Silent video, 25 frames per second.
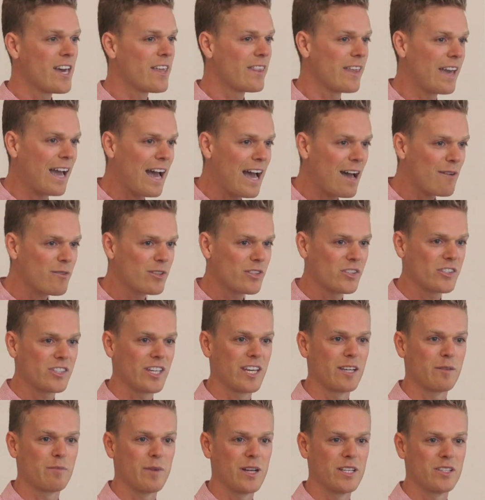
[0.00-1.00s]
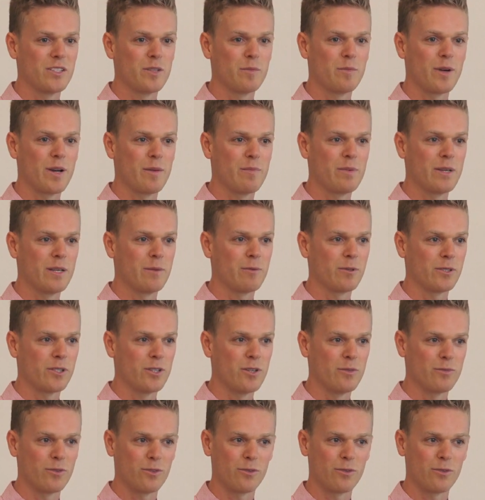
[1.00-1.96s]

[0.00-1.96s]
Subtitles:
They haven't segmented by people who've